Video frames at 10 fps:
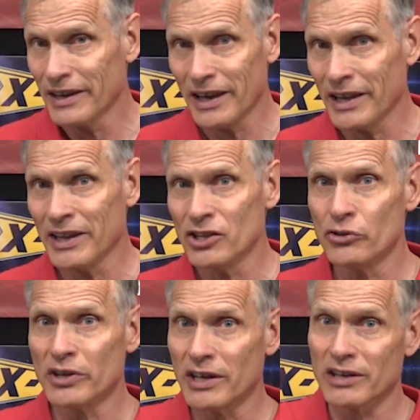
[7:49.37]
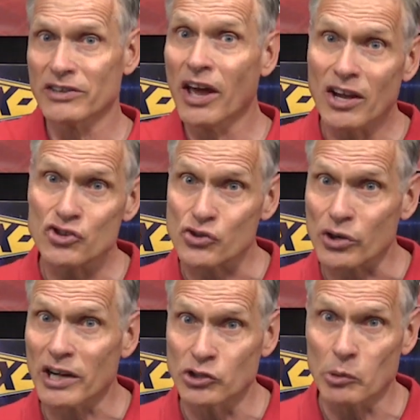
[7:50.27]
and then you get a
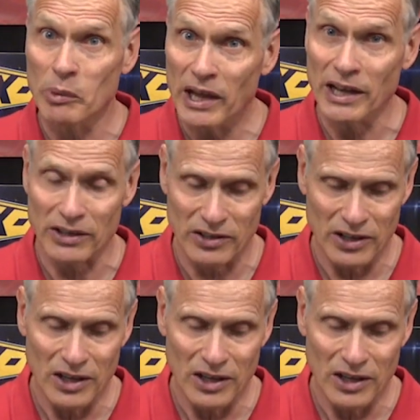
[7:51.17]
texture on your paint.